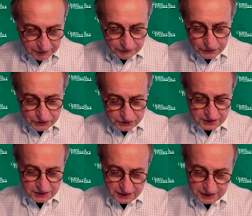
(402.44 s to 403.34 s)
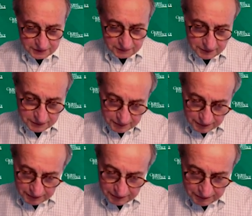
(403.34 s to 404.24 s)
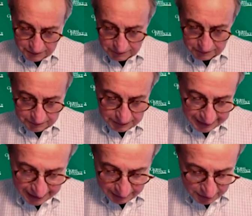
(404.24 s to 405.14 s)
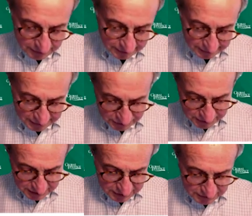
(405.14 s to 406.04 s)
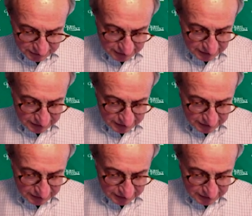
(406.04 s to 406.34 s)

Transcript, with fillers: first um, lab on the list is